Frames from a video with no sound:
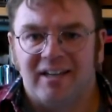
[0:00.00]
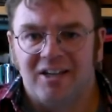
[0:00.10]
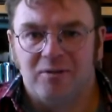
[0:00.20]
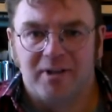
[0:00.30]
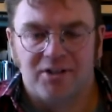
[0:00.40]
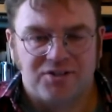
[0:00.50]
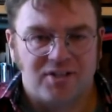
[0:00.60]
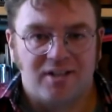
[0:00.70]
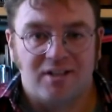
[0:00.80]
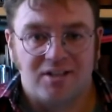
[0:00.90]
middle of the
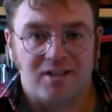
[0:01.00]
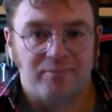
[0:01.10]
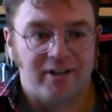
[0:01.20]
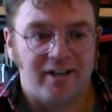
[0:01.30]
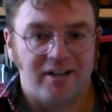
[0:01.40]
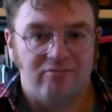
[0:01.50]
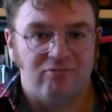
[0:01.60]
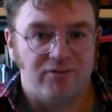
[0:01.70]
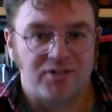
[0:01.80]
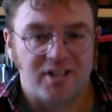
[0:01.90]
sea, a seaplane,
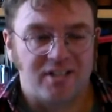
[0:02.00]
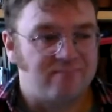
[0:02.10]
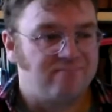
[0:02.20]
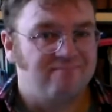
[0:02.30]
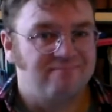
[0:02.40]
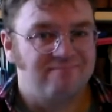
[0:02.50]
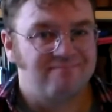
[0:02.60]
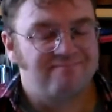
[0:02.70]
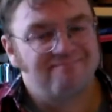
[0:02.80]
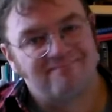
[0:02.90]
rough seas,
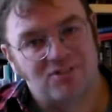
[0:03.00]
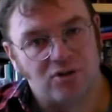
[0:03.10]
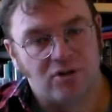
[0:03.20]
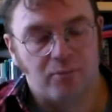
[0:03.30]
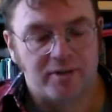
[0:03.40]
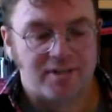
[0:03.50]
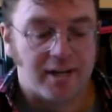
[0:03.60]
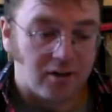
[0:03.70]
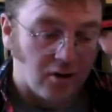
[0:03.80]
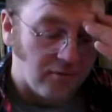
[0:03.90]
couldn't always
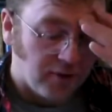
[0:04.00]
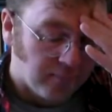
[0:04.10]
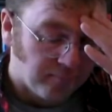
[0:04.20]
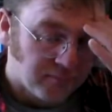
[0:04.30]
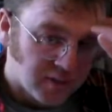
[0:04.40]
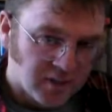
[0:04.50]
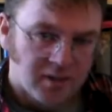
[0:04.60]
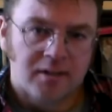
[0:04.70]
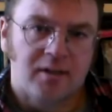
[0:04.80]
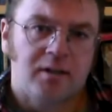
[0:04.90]
take off.
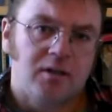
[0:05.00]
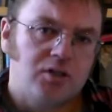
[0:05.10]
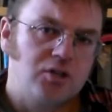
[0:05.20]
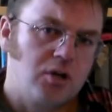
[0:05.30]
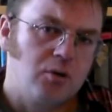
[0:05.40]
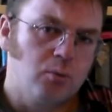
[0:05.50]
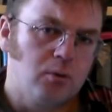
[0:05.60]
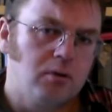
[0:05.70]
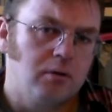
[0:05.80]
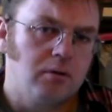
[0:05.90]

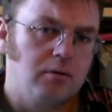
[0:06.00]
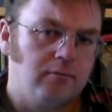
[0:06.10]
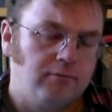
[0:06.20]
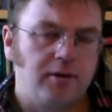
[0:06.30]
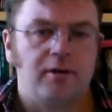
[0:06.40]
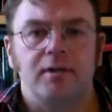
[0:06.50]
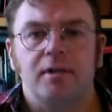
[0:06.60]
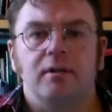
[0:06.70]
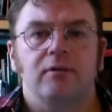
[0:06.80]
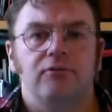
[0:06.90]
So the
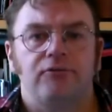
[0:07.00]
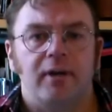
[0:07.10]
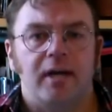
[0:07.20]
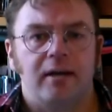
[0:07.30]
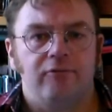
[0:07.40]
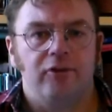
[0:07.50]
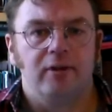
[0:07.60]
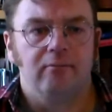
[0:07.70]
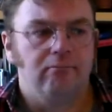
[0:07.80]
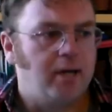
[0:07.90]
idea of
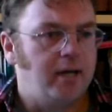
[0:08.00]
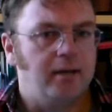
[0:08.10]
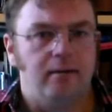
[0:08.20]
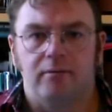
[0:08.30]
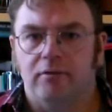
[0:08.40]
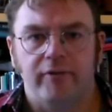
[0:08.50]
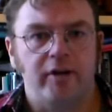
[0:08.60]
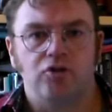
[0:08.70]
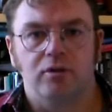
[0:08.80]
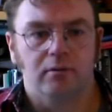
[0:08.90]
having a
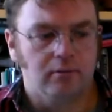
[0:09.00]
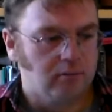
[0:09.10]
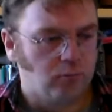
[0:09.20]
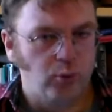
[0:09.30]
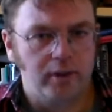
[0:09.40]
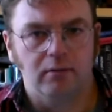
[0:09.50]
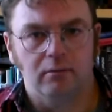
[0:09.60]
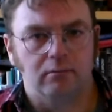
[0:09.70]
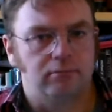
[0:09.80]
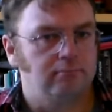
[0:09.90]
conventional
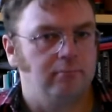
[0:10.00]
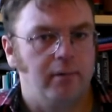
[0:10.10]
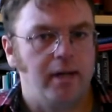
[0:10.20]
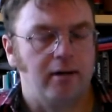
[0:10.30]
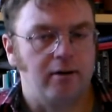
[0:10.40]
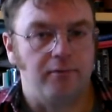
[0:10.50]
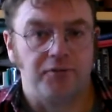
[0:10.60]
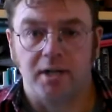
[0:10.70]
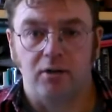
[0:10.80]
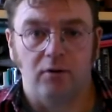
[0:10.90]
wheeled
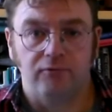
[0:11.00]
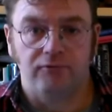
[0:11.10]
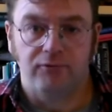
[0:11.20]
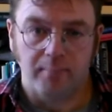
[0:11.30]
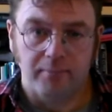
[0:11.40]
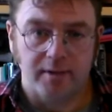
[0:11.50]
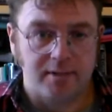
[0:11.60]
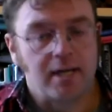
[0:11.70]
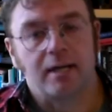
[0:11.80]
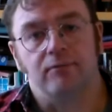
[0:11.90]
aircraft take off from the
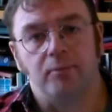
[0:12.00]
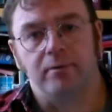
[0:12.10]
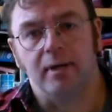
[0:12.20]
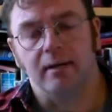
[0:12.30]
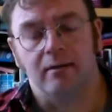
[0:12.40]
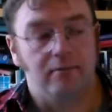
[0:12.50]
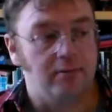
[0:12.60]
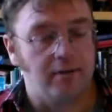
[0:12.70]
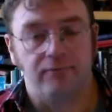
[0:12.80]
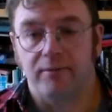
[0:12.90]
deck of
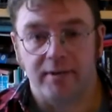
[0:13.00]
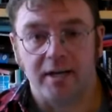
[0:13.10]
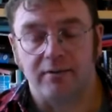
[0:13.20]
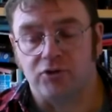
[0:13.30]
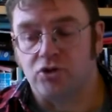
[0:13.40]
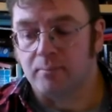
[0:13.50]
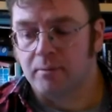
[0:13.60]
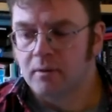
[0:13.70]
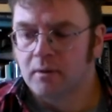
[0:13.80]
a ship